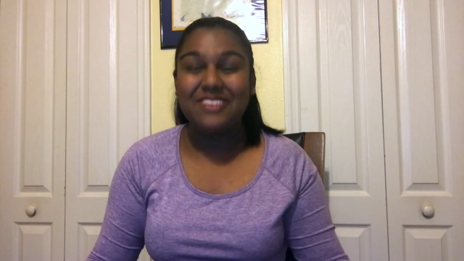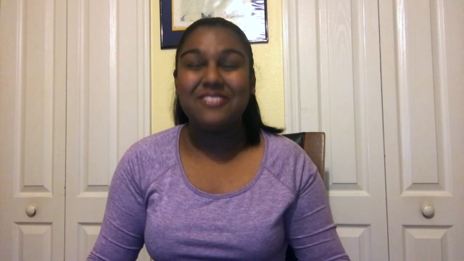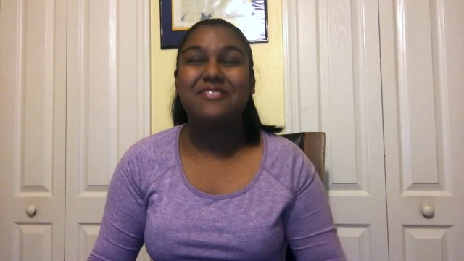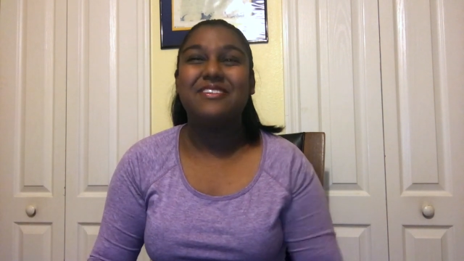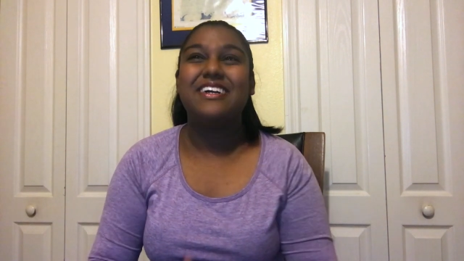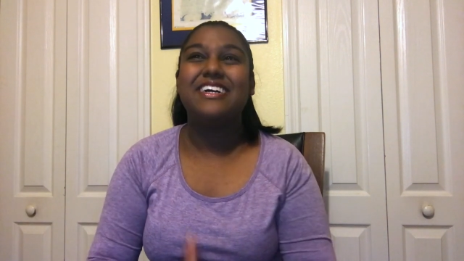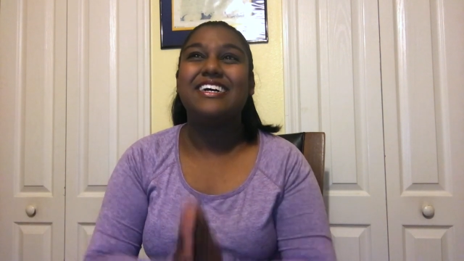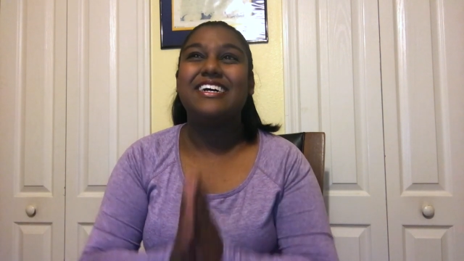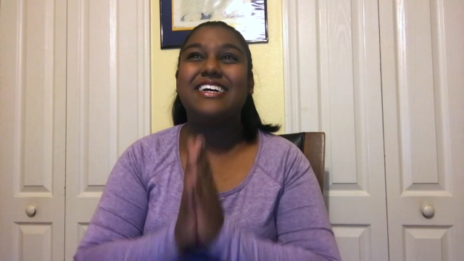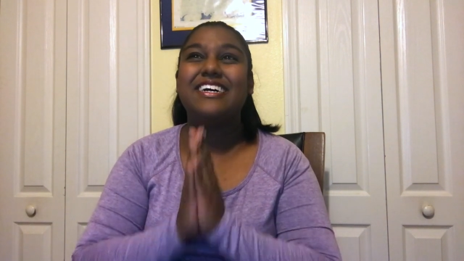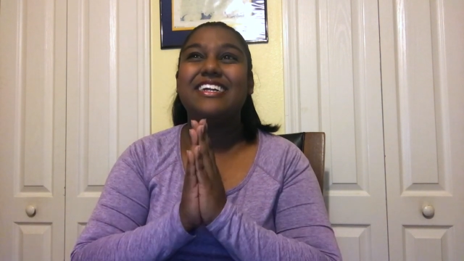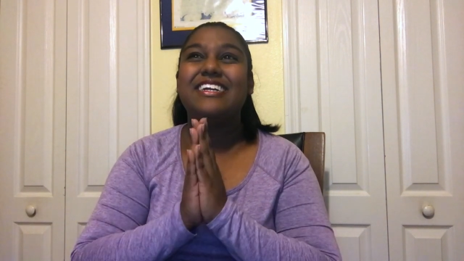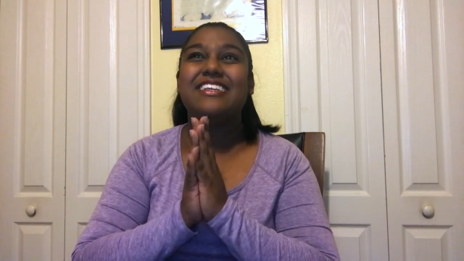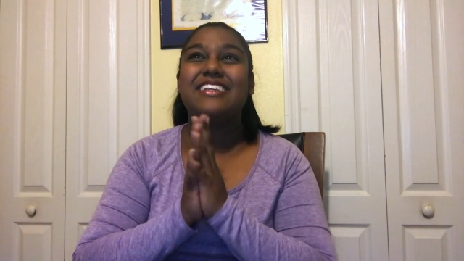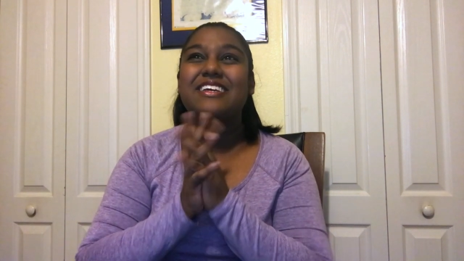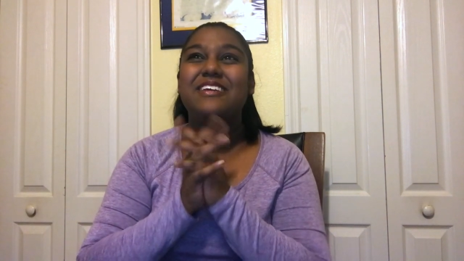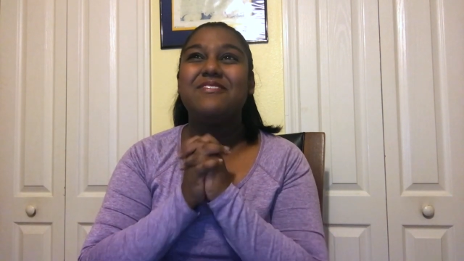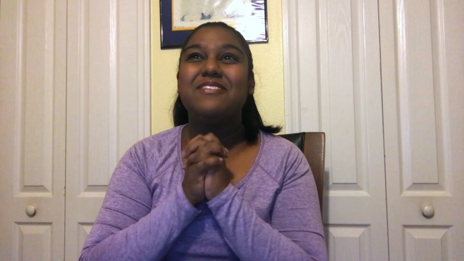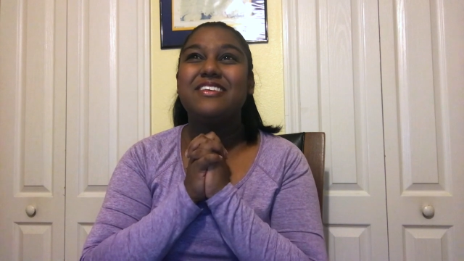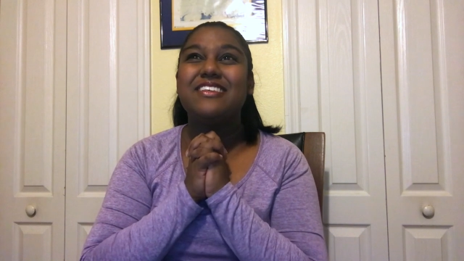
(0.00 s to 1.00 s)
oh my god
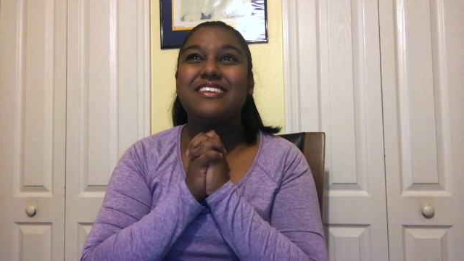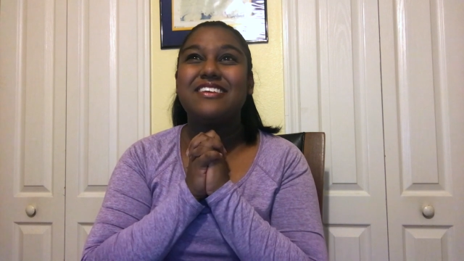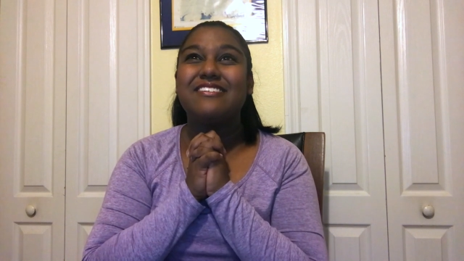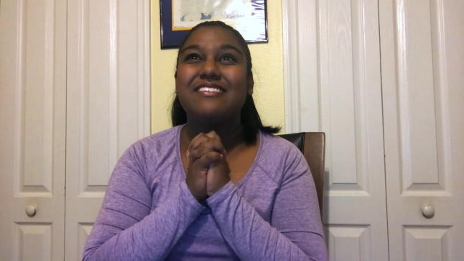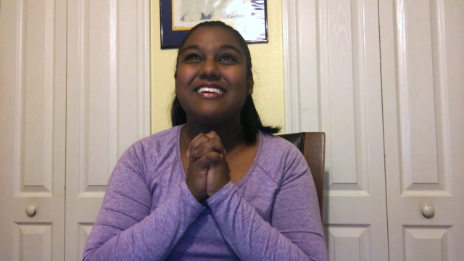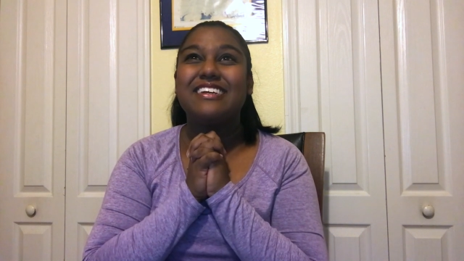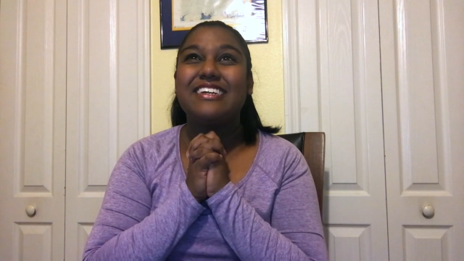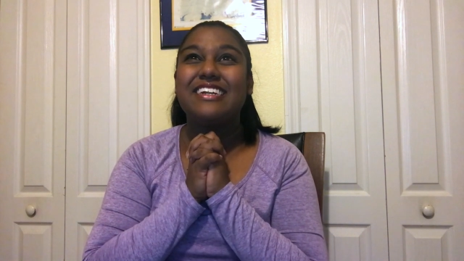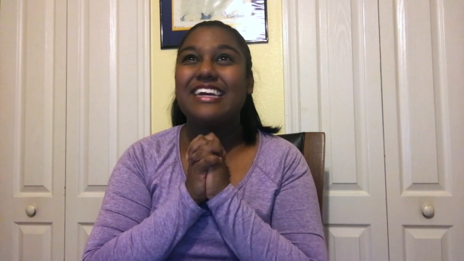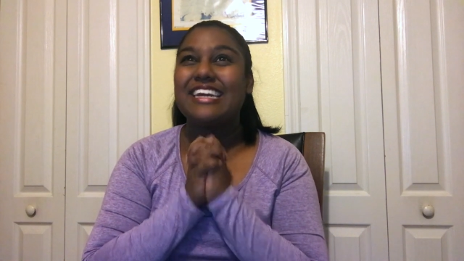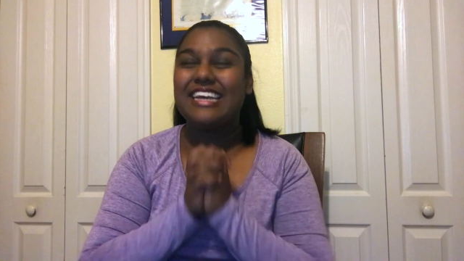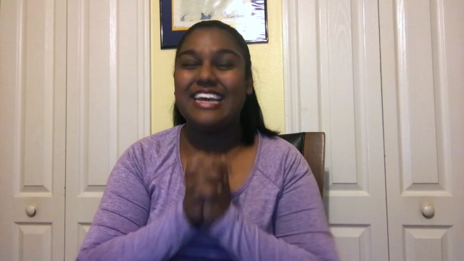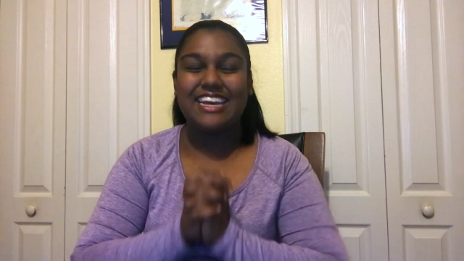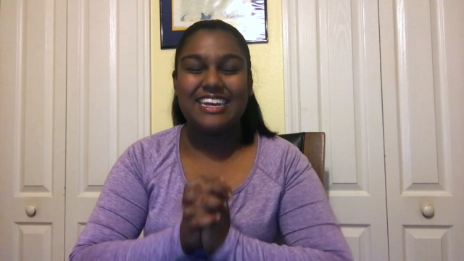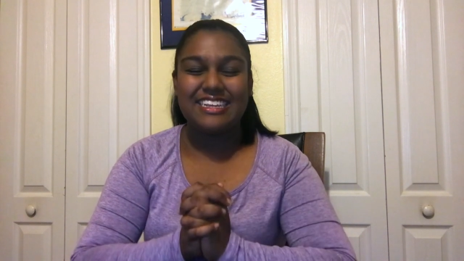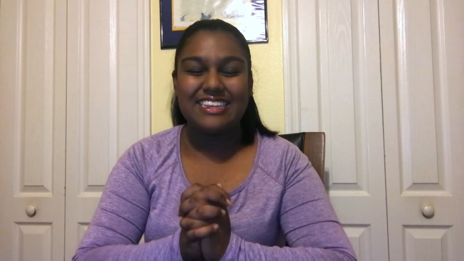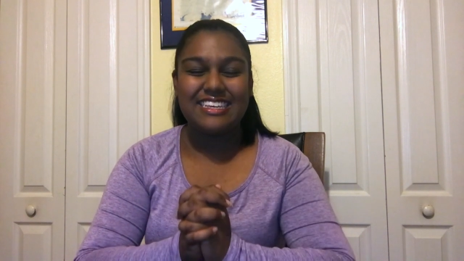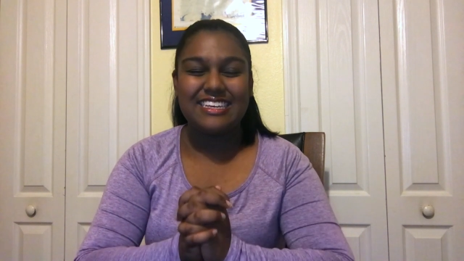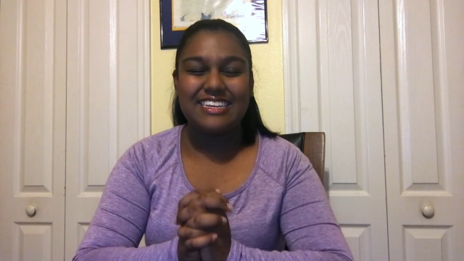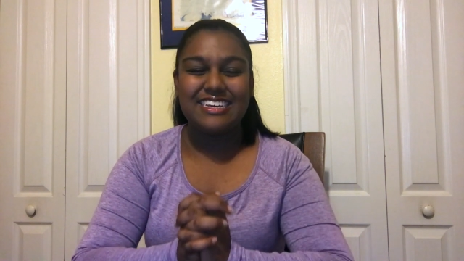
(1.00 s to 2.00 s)
it's gonna be so good I
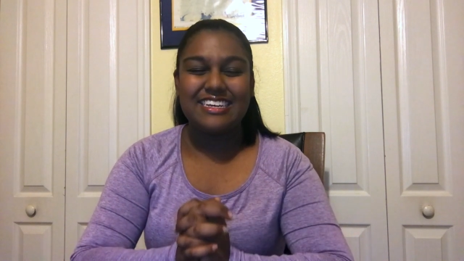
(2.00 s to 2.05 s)
can't